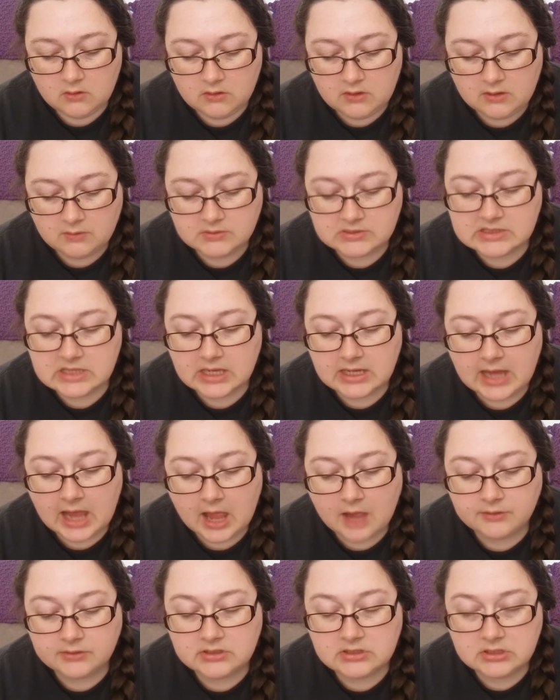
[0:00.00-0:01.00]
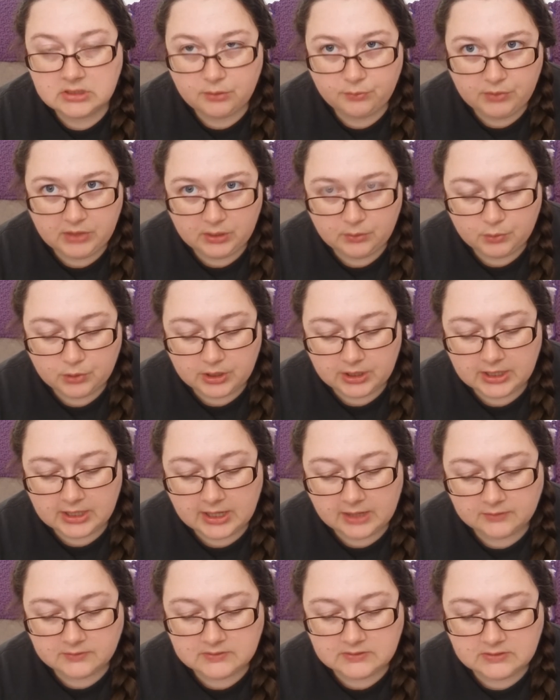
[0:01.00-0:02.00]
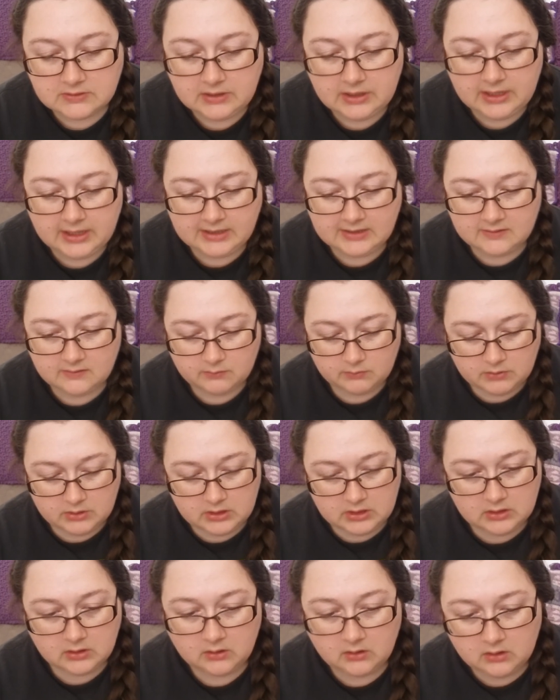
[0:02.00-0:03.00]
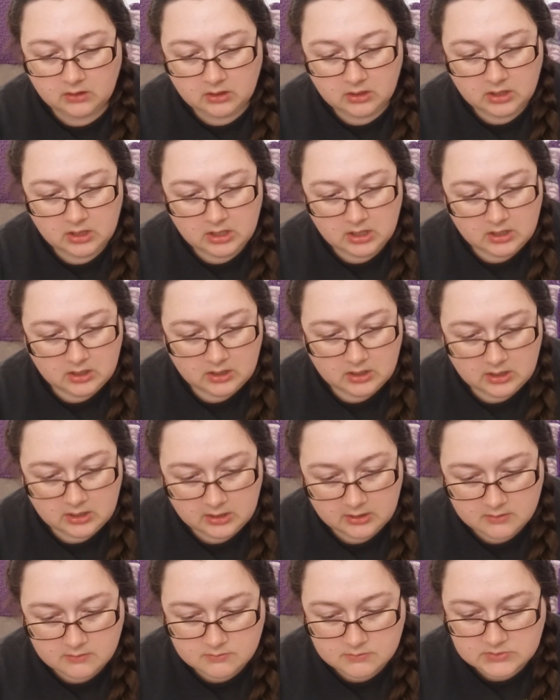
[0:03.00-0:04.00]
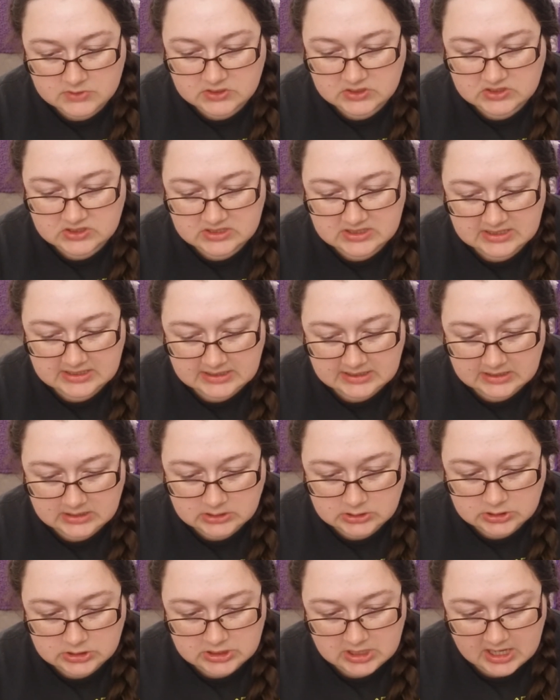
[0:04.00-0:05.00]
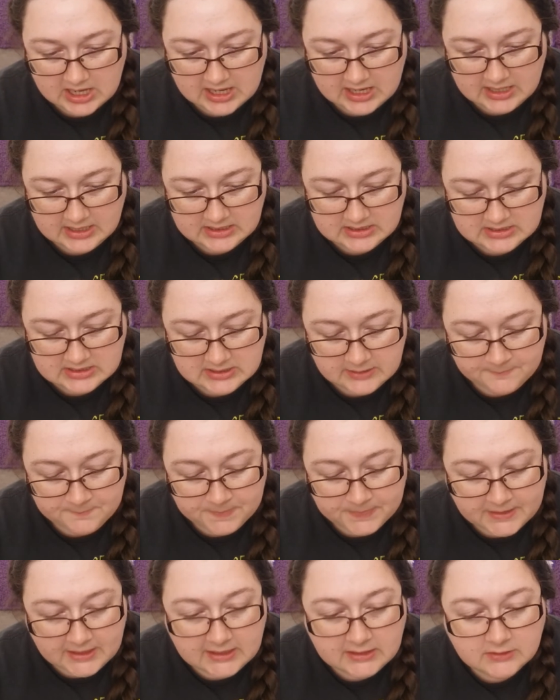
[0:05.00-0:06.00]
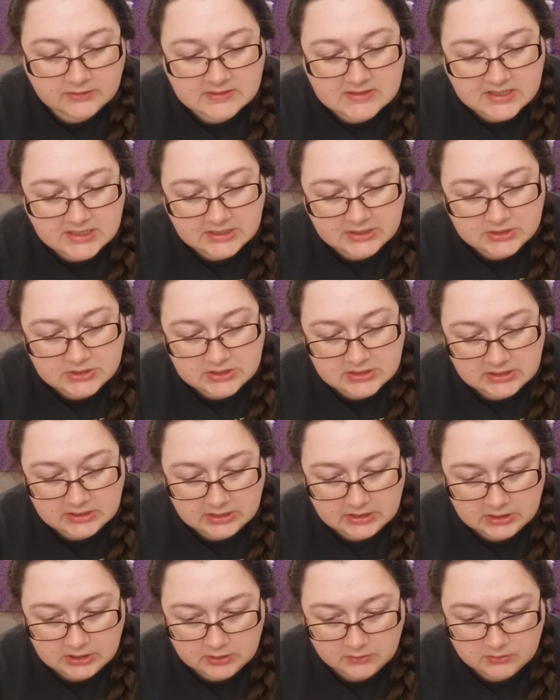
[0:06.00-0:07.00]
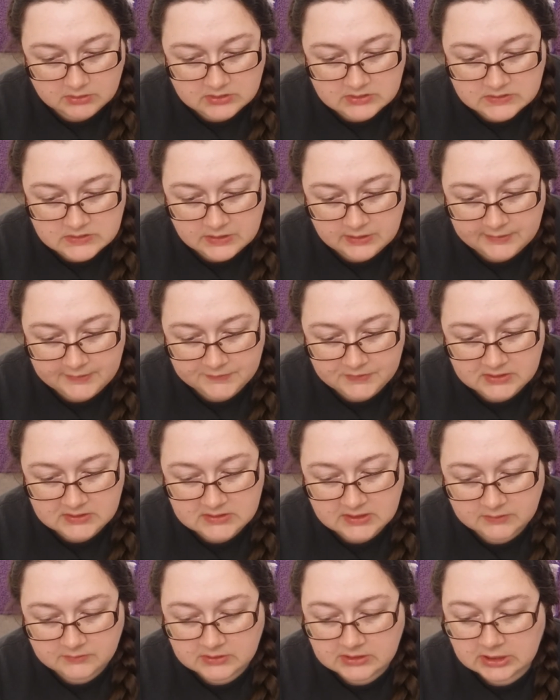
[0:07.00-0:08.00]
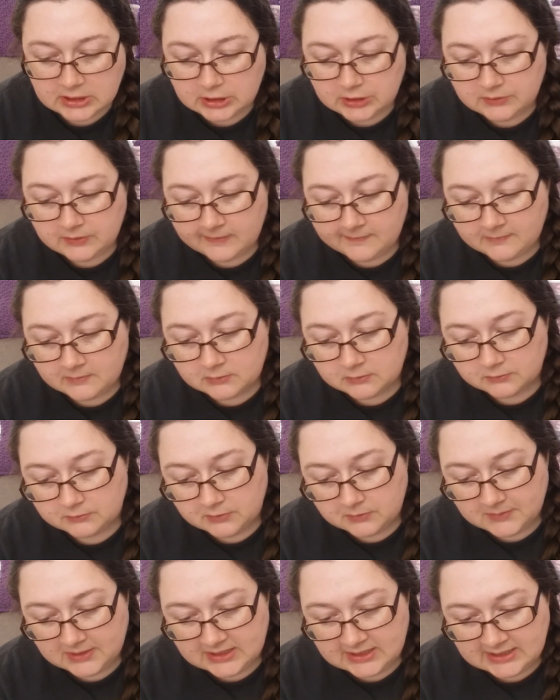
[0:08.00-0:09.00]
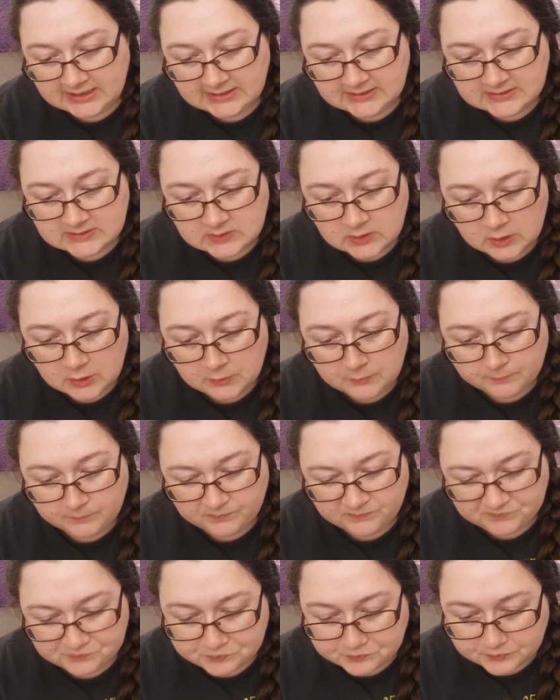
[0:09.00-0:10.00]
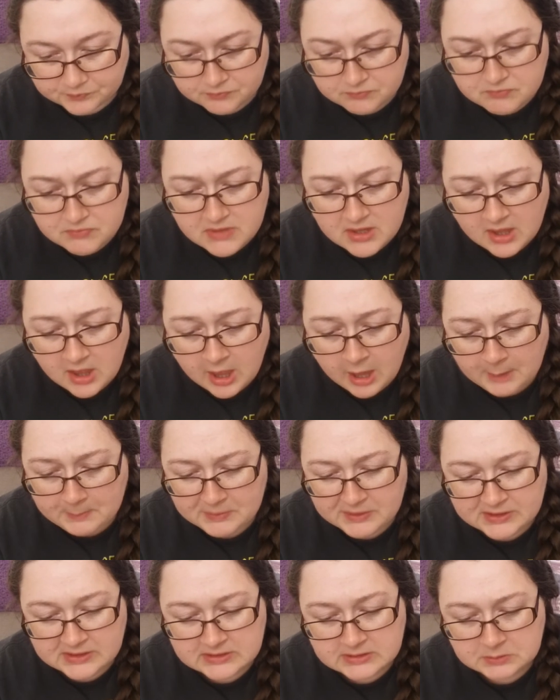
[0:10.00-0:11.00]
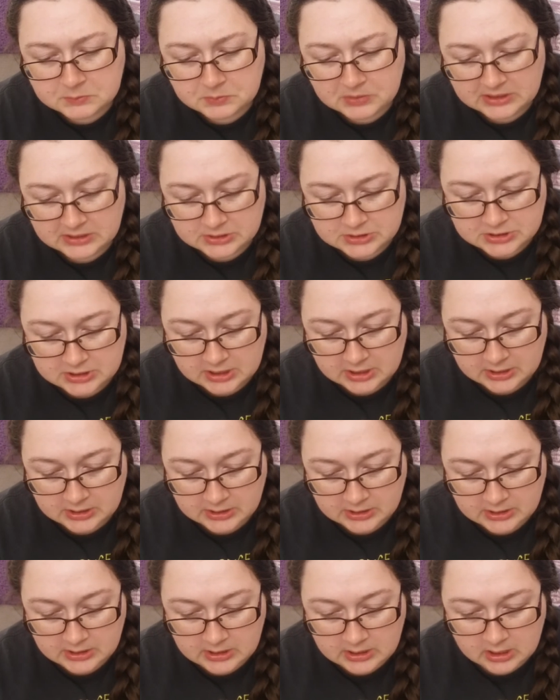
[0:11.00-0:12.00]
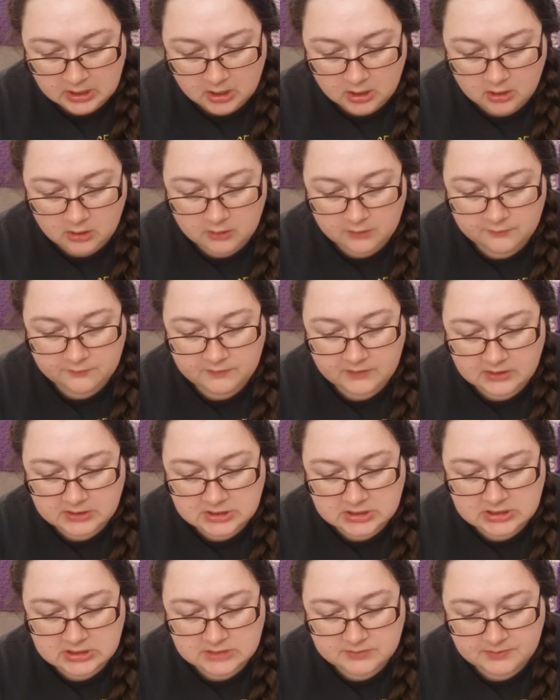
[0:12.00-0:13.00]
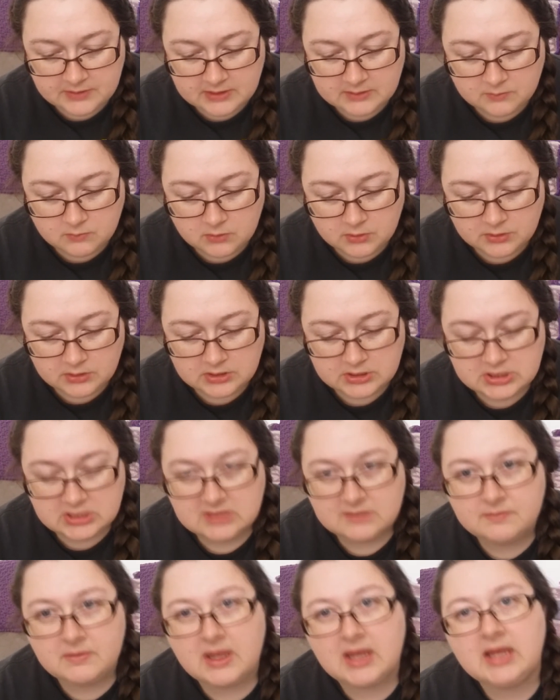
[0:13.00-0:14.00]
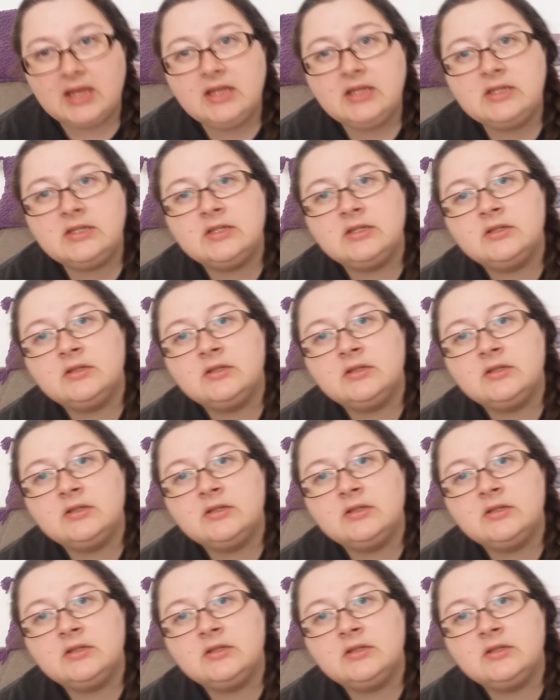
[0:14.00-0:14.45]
there was like how to do beadwork and how to do lace work. It says tea and chat. It looks like Gillian Hewitt does a lot of these like really cute origami things. So there's a picture of a gingerbread one that she's made,